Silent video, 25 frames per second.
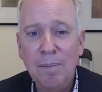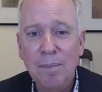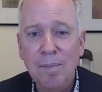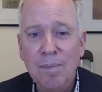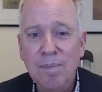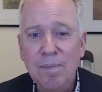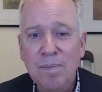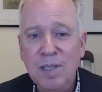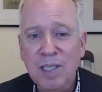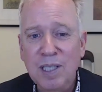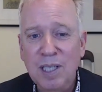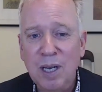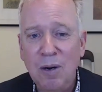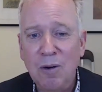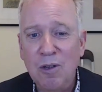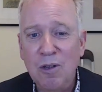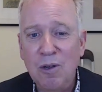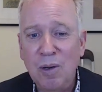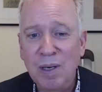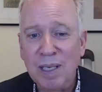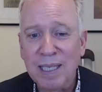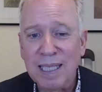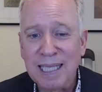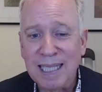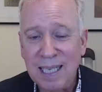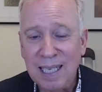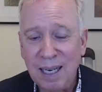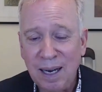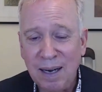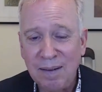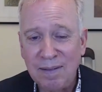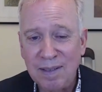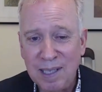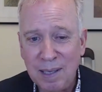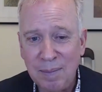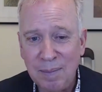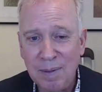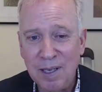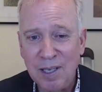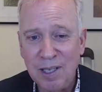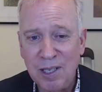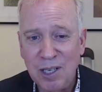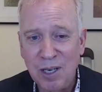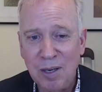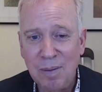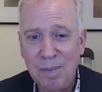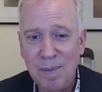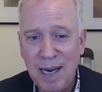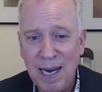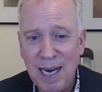So you can still have some of the
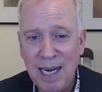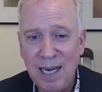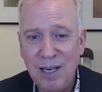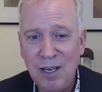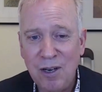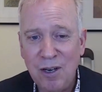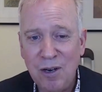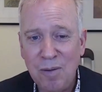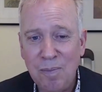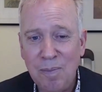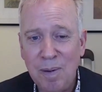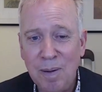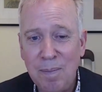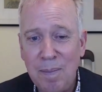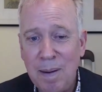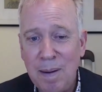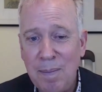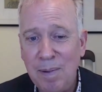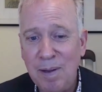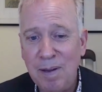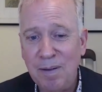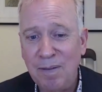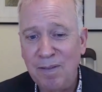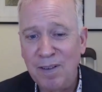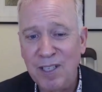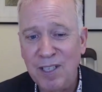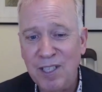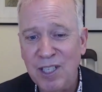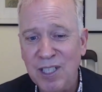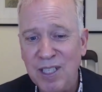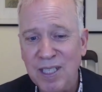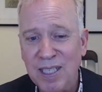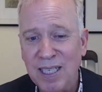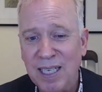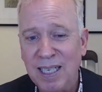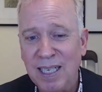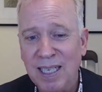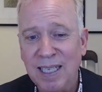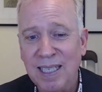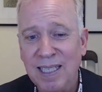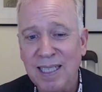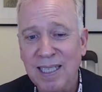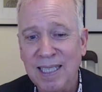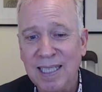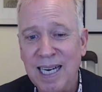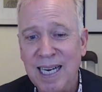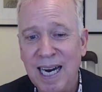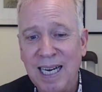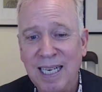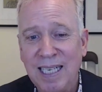germ in you, but maybe the FISH isn't going to
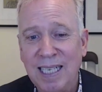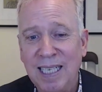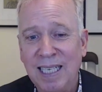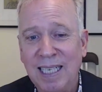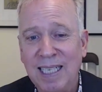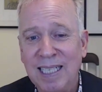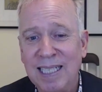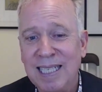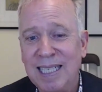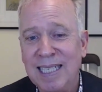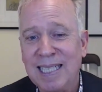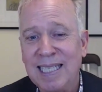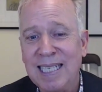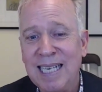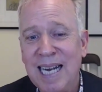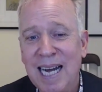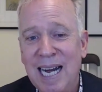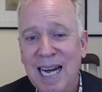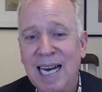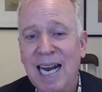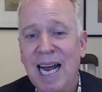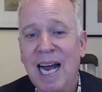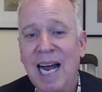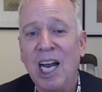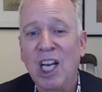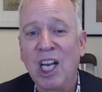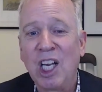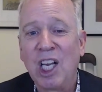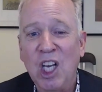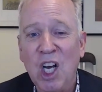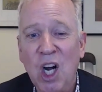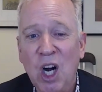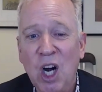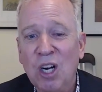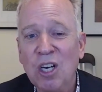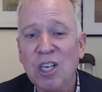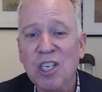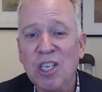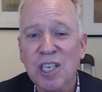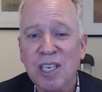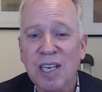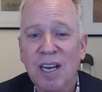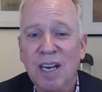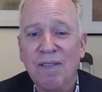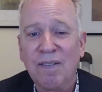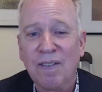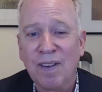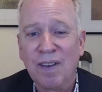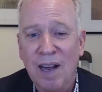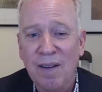detect it because it's not a large
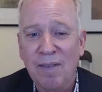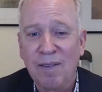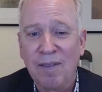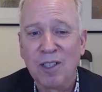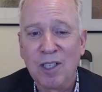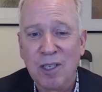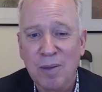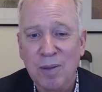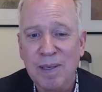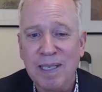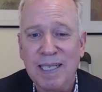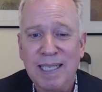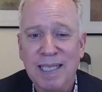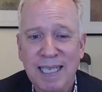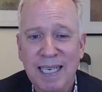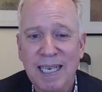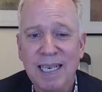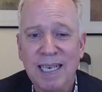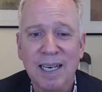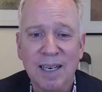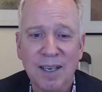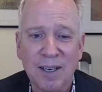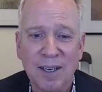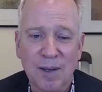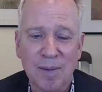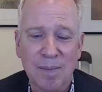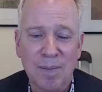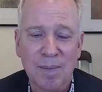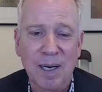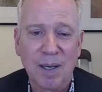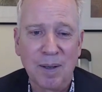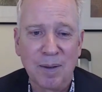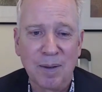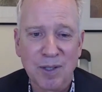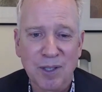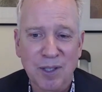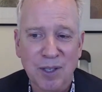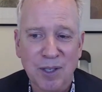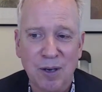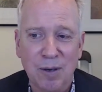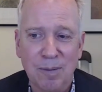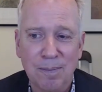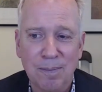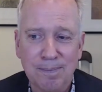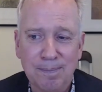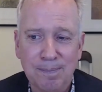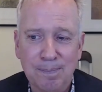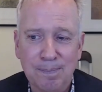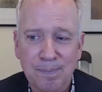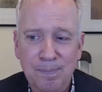enough level to be seen under the microscope.
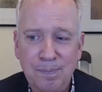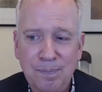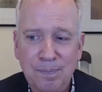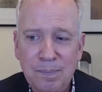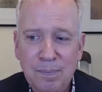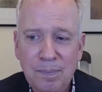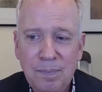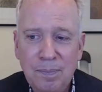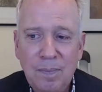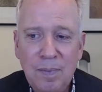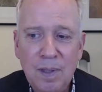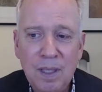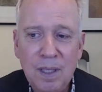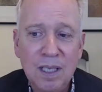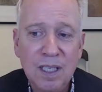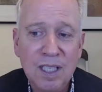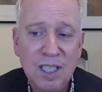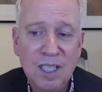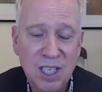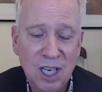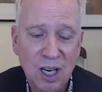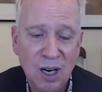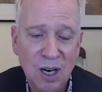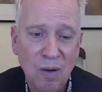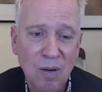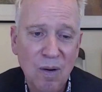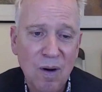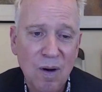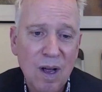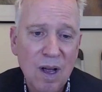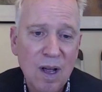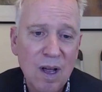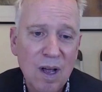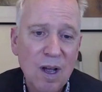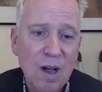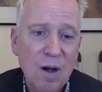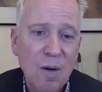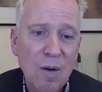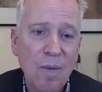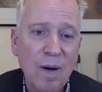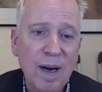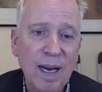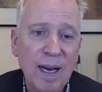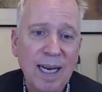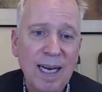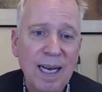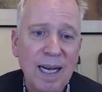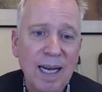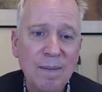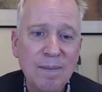So when it
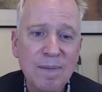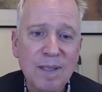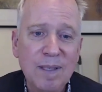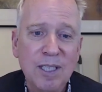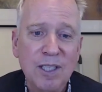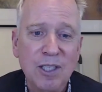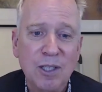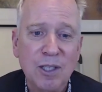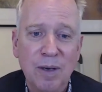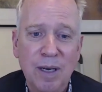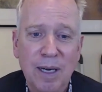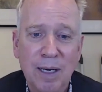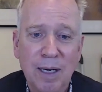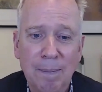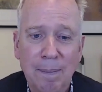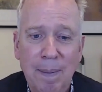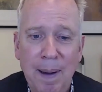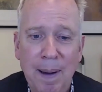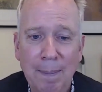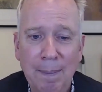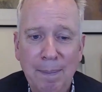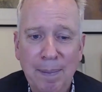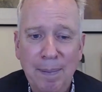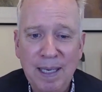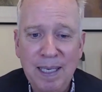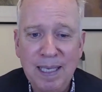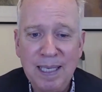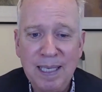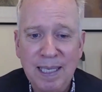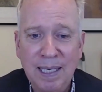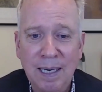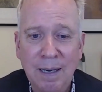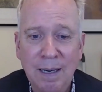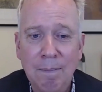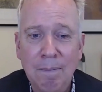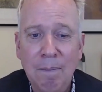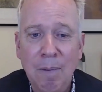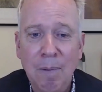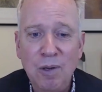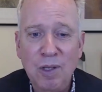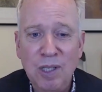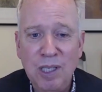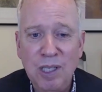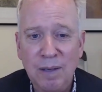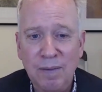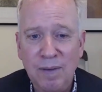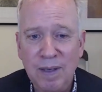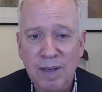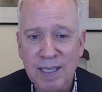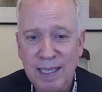comes to treating Babesia, most
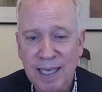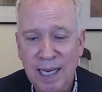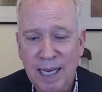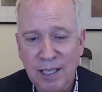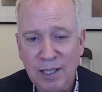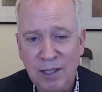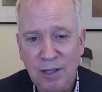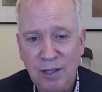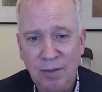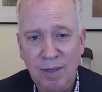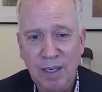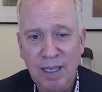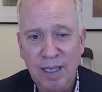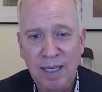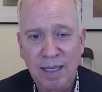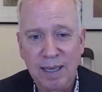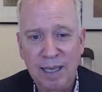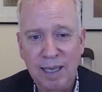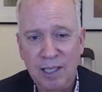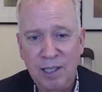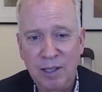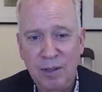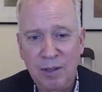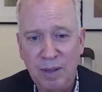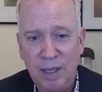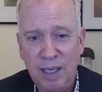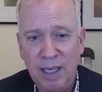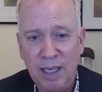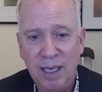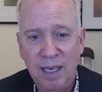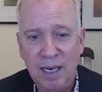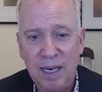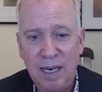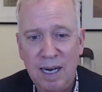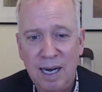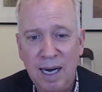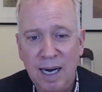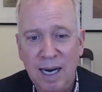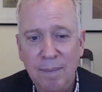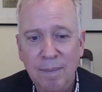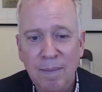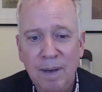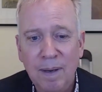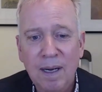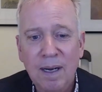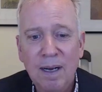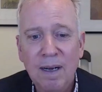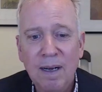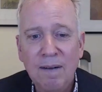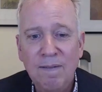of us that treat it, that treat Lyme,
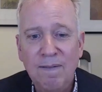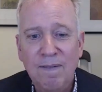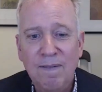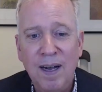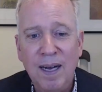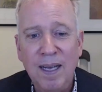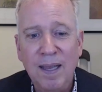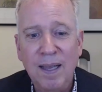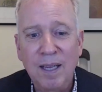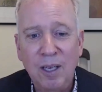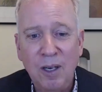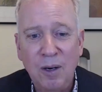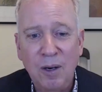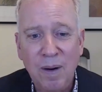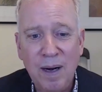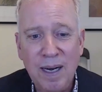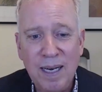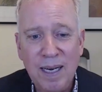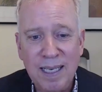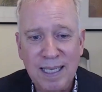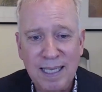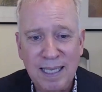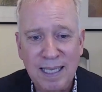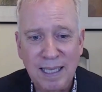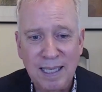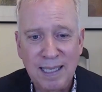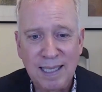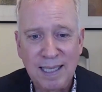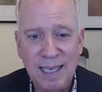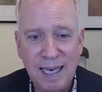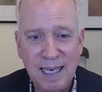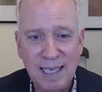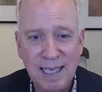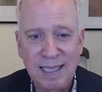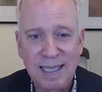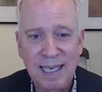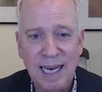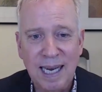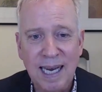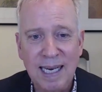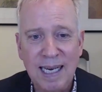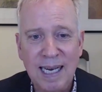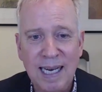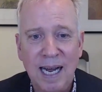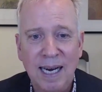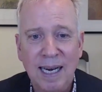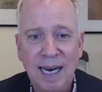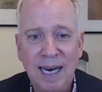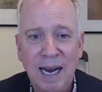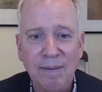find the greatest success at
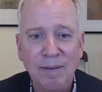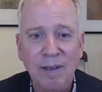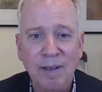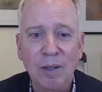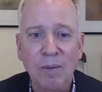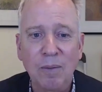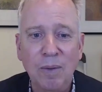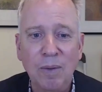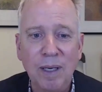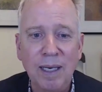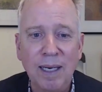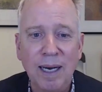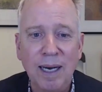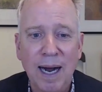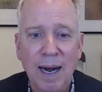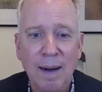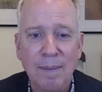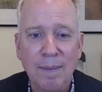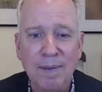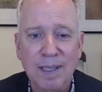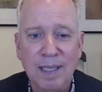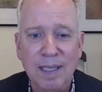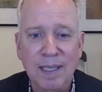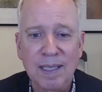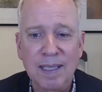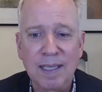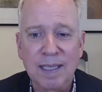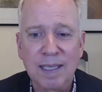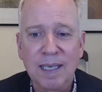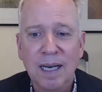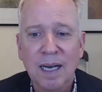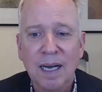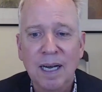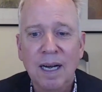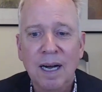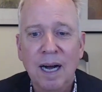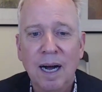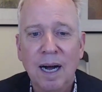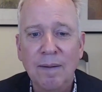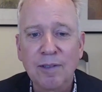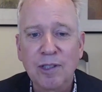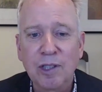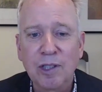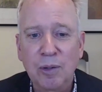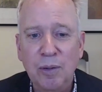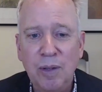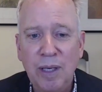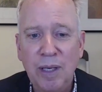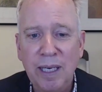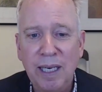not having relapses of
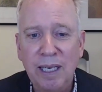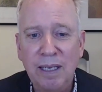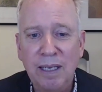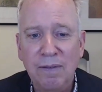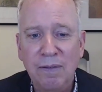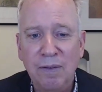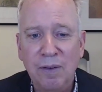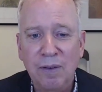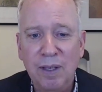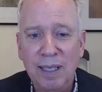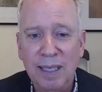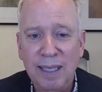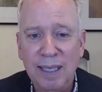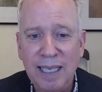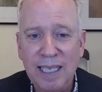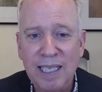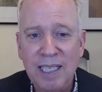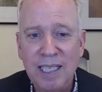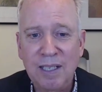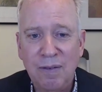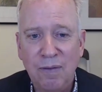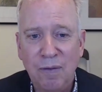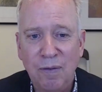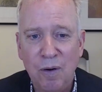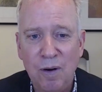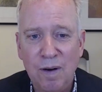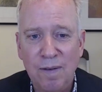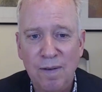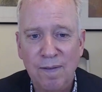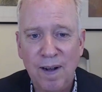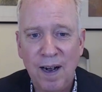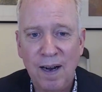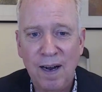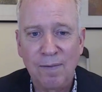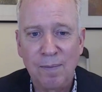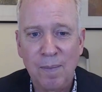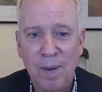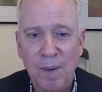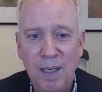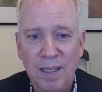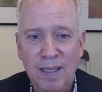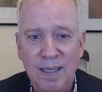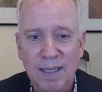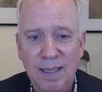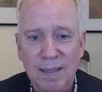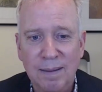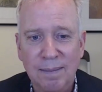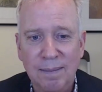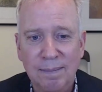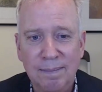treating for at least 4 to 5
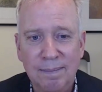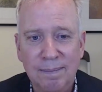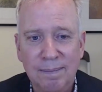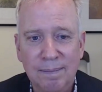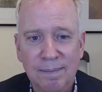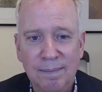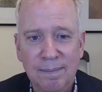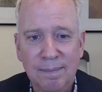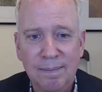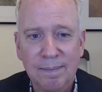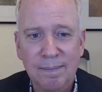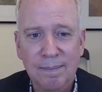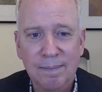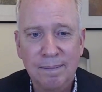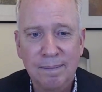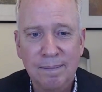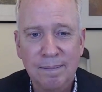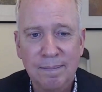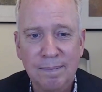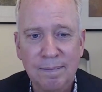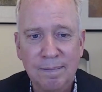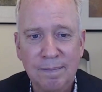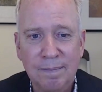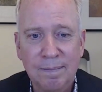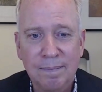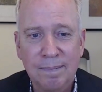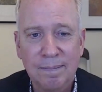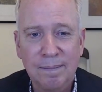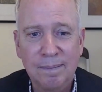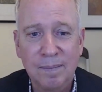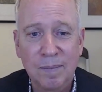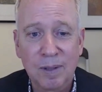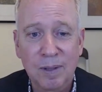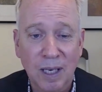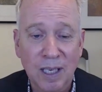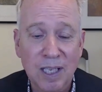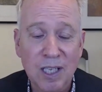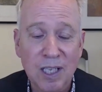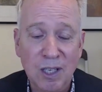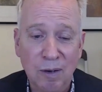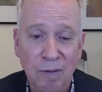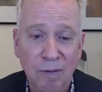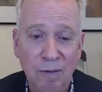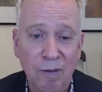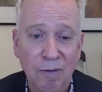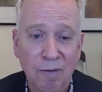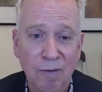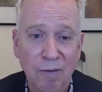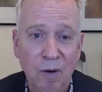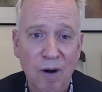months. Okay, so for
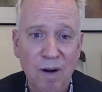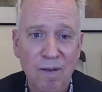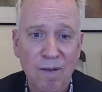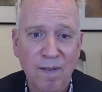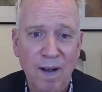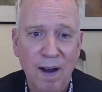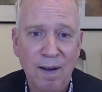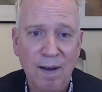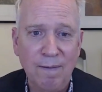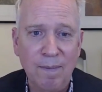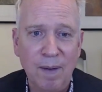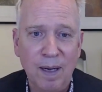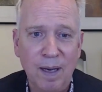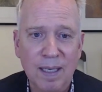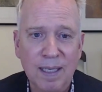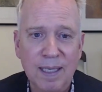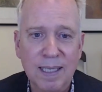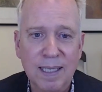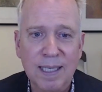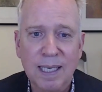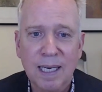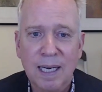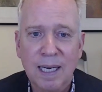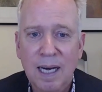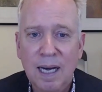4 to 5 months.